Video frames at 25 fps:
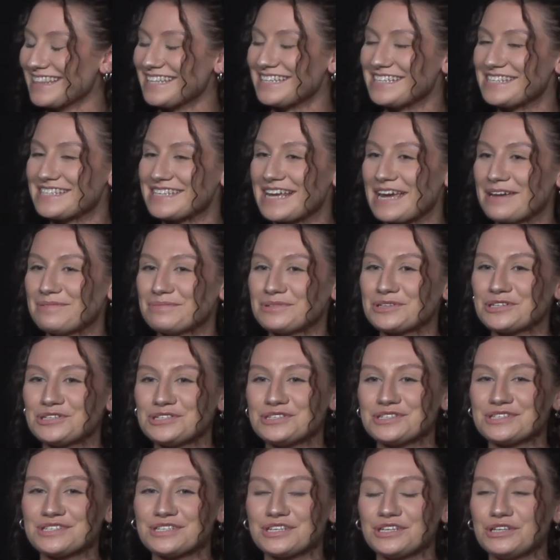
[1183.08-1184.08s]
the same,
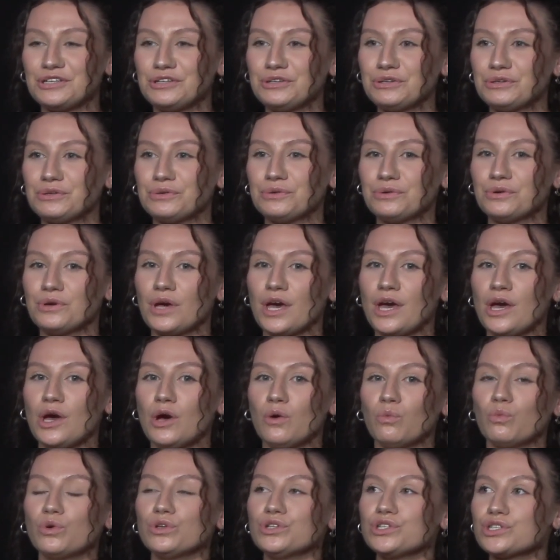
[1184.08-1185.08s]
because you
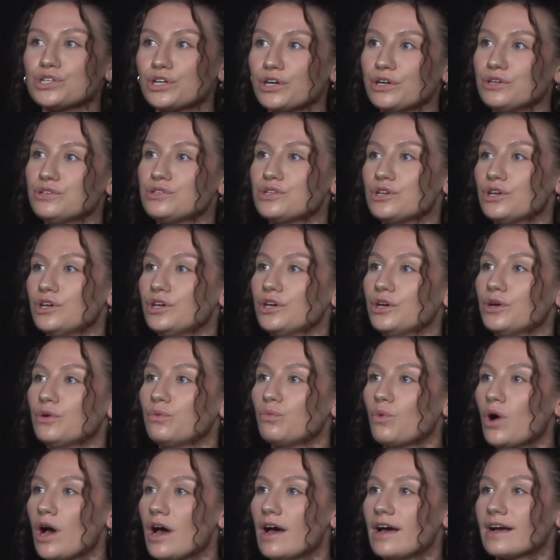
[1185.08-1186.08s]
want to go to
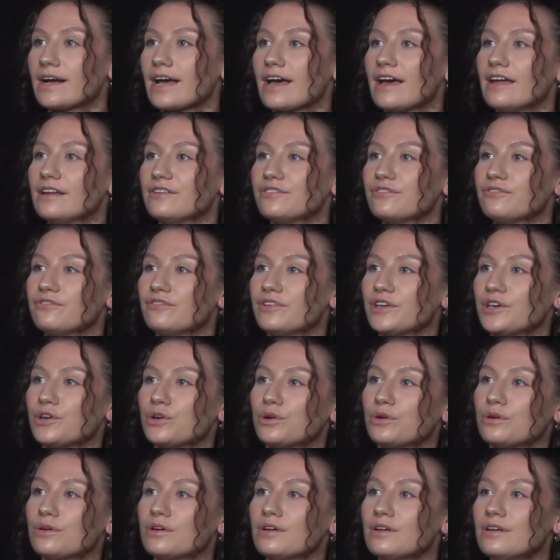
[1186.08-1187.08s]
work and
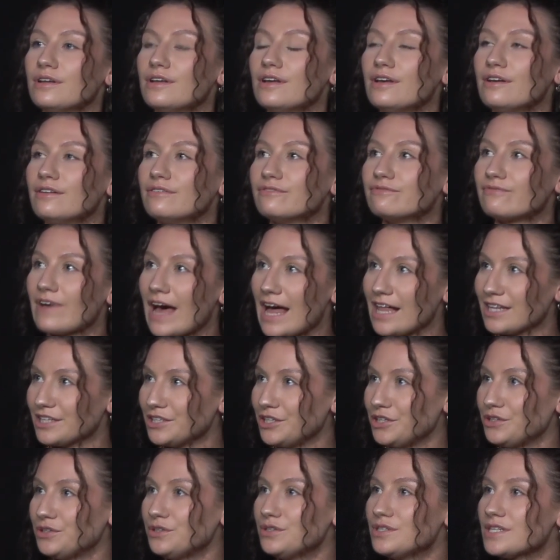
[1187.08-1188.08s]
feel
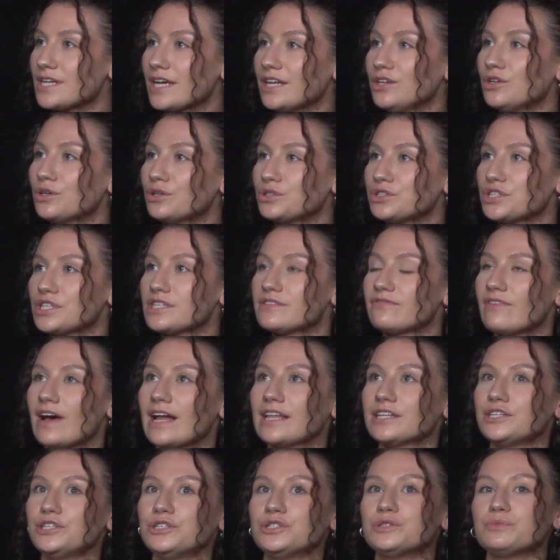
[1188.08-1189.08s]
valued, not just
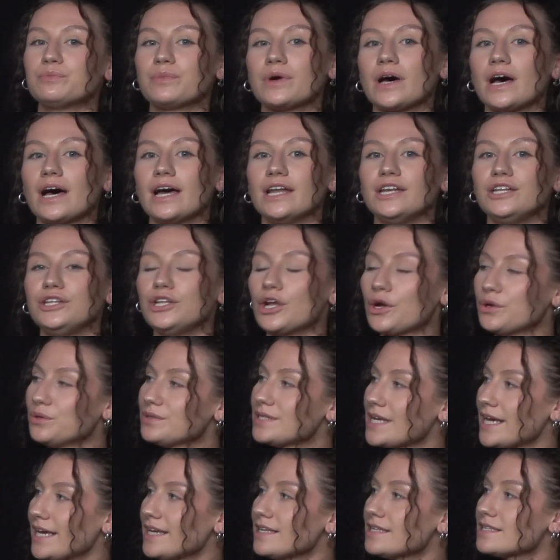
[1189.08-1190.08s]
valued, but
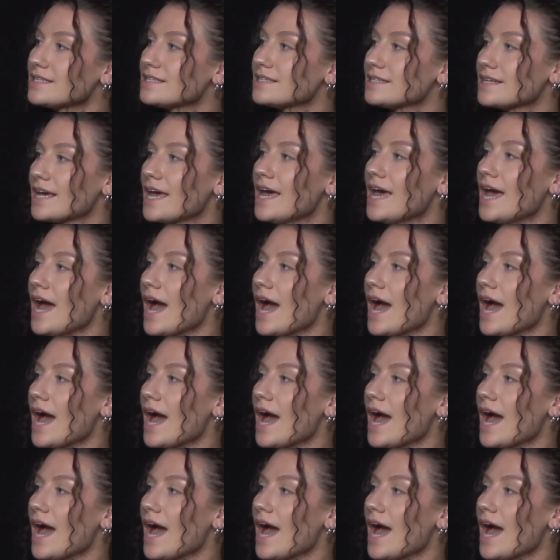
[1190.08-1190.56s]
noticed,